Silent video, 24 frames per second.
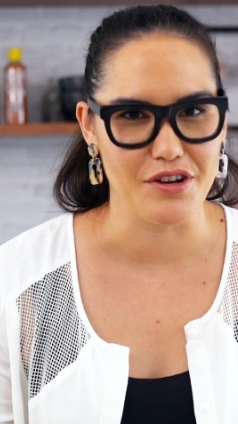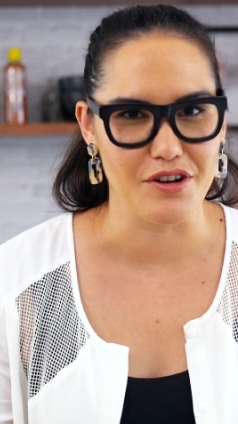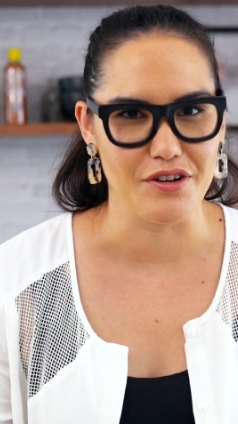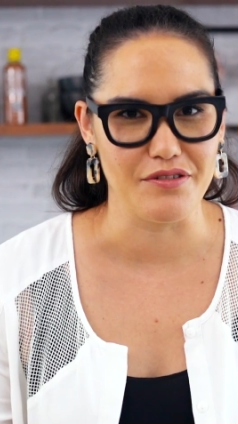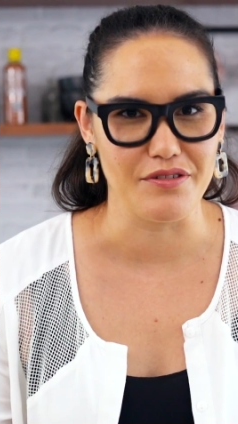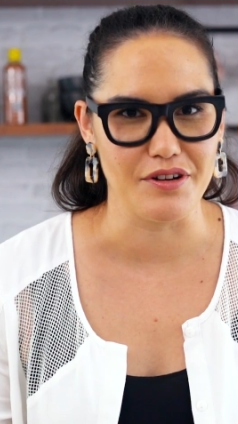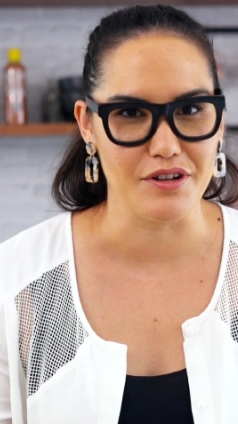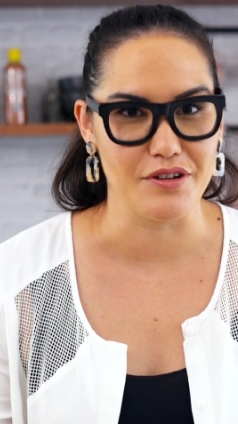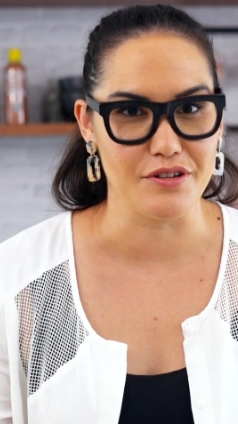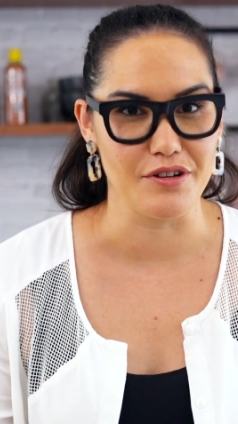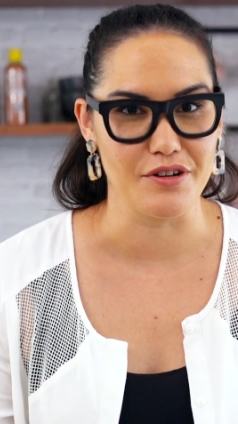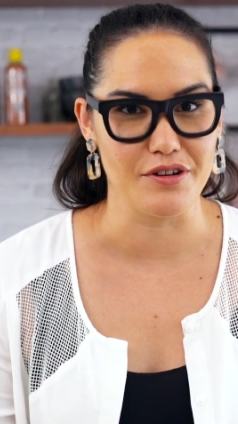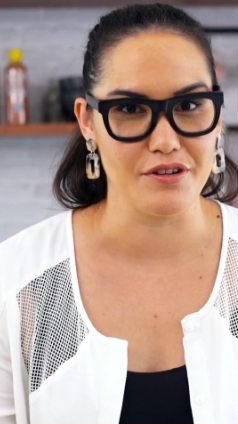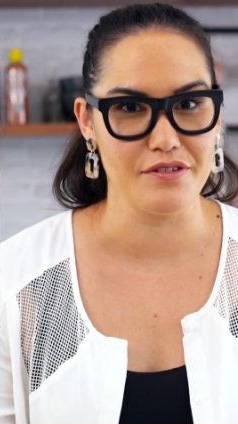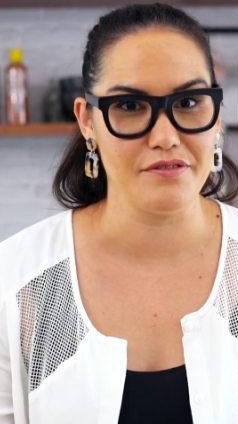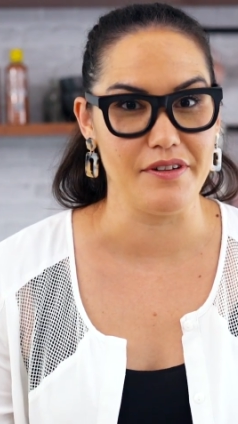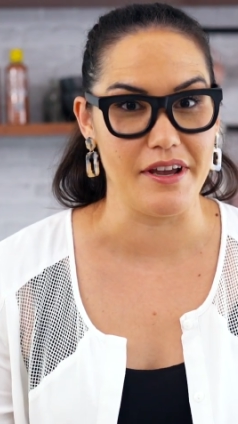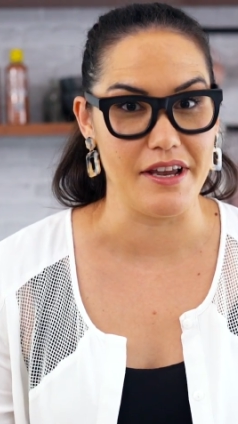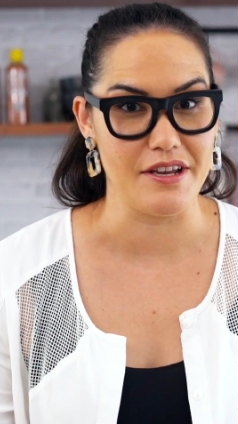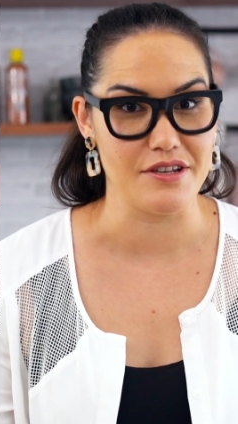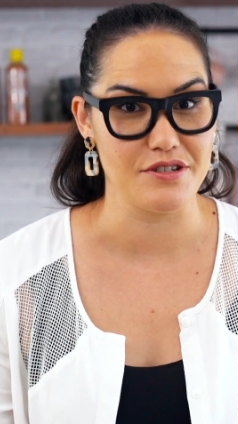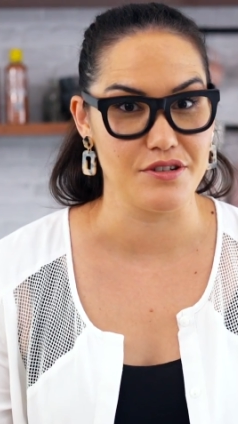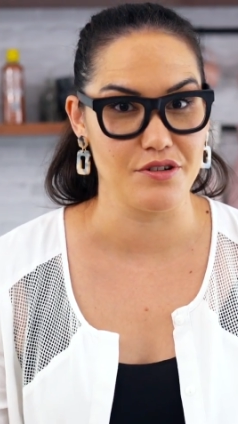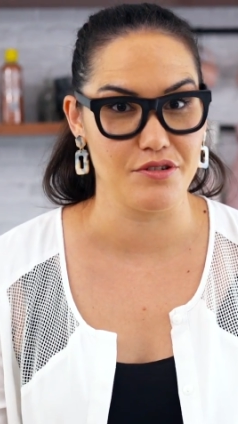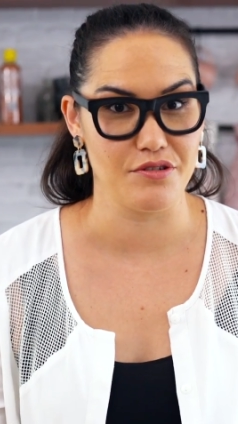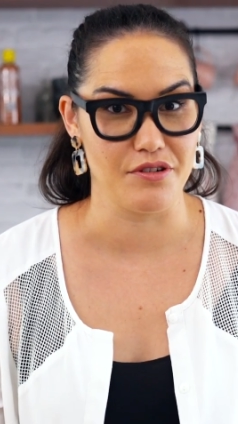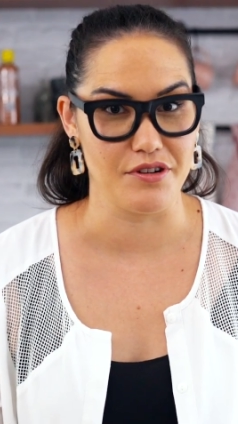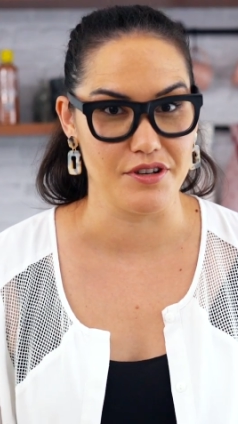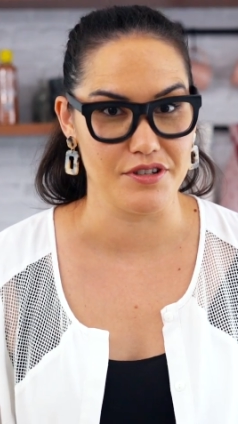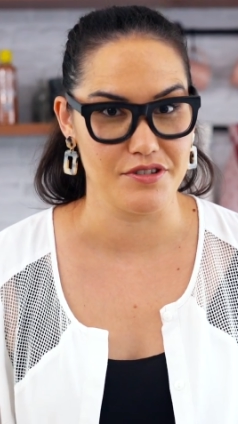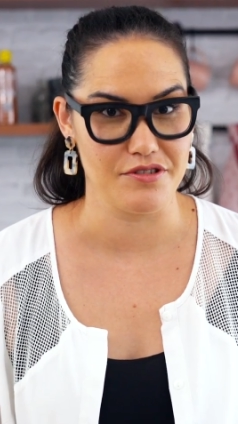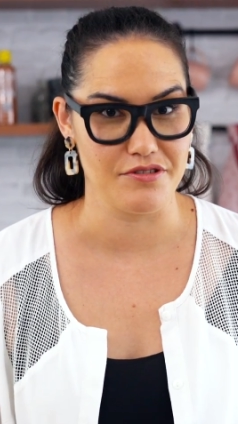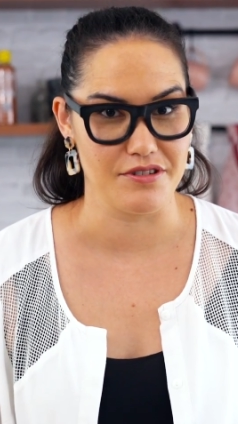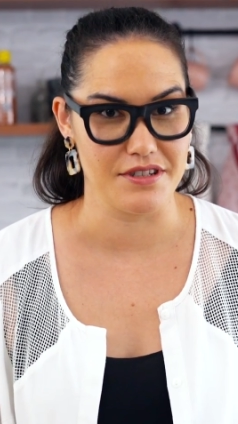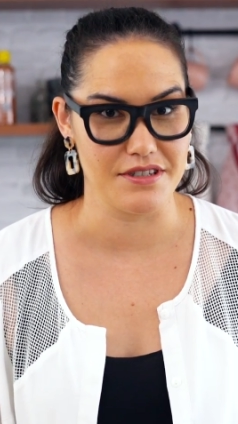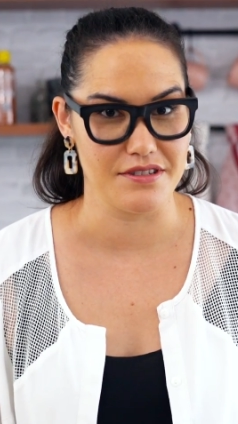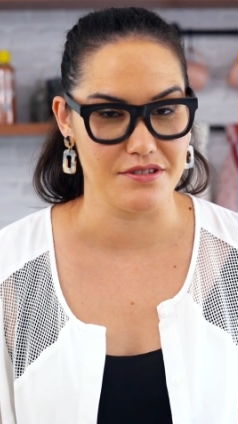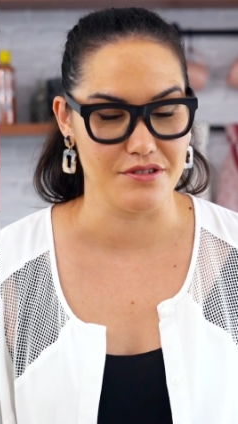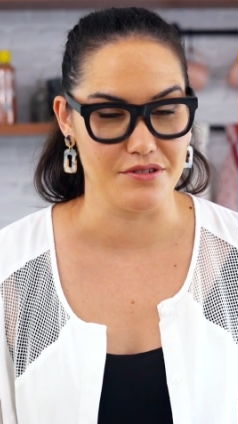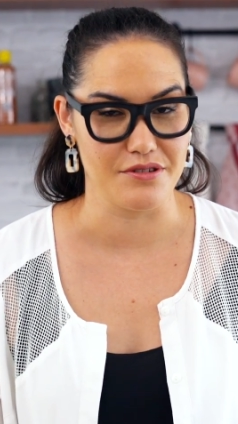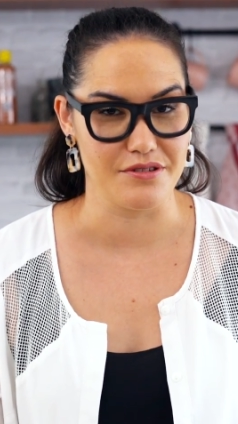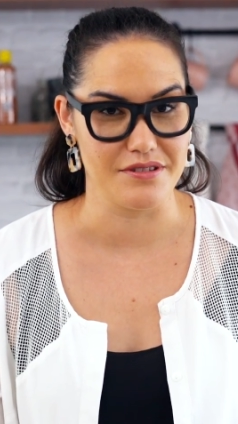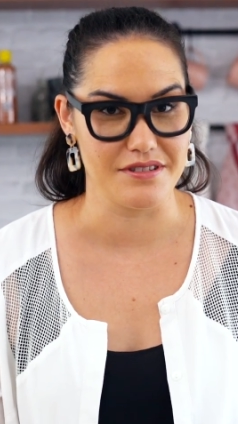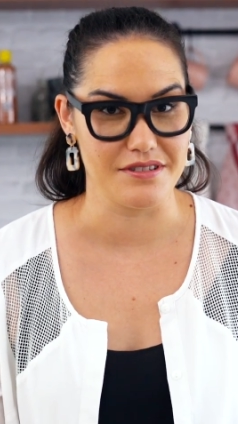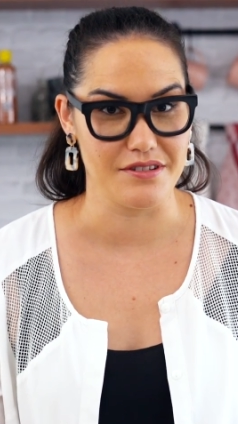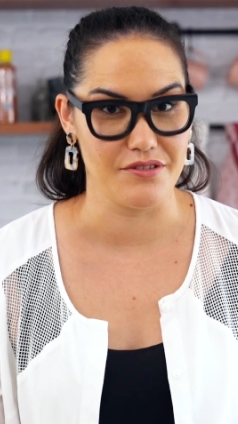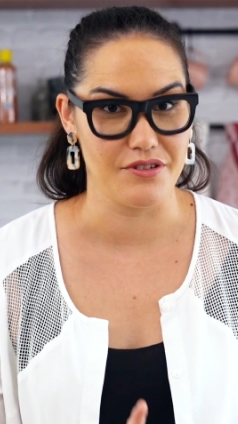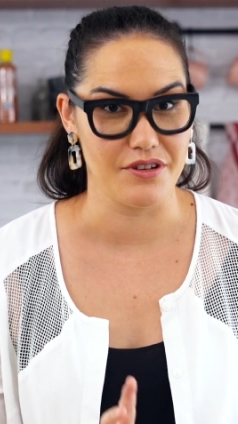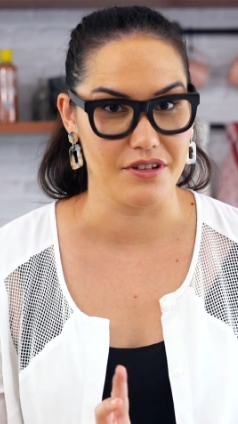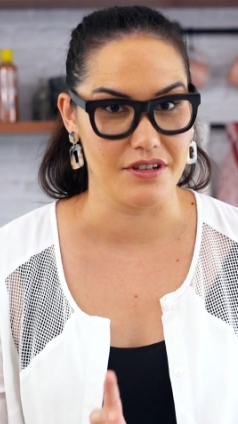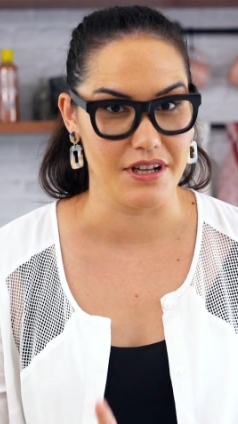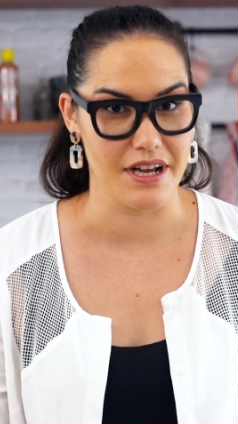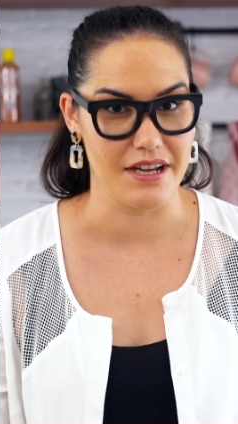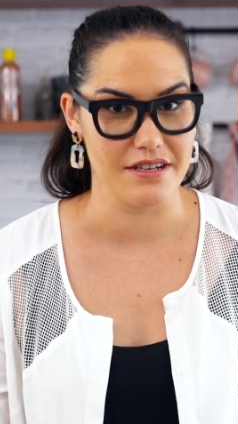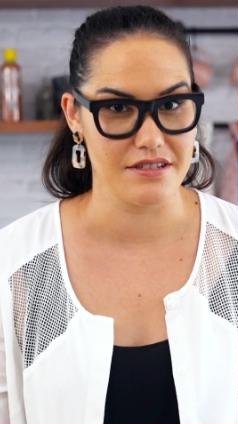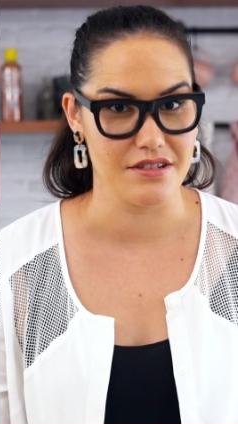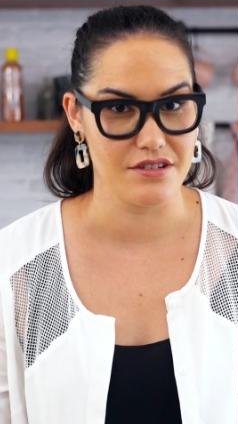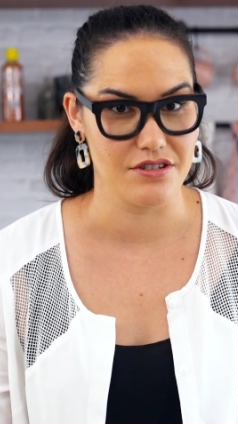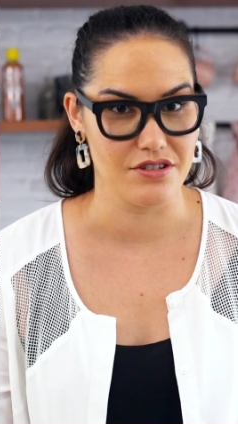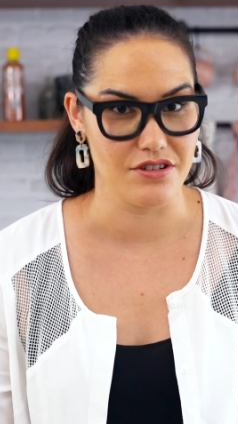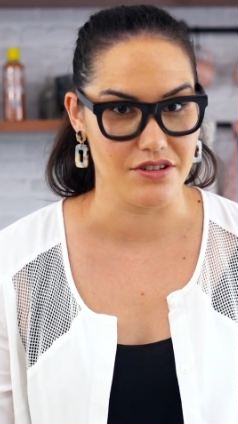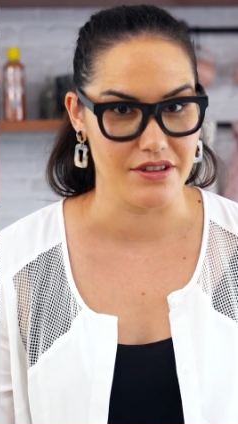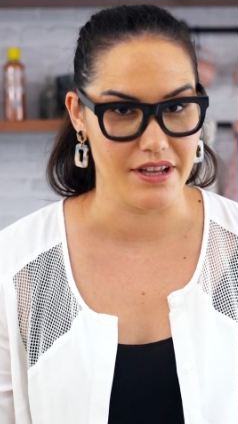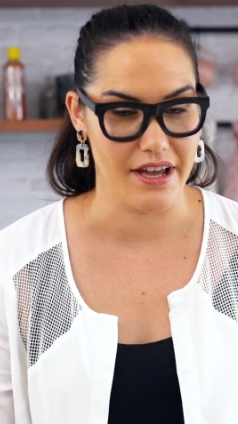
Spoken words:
of a lot of Asian grocery stores if you'd like to do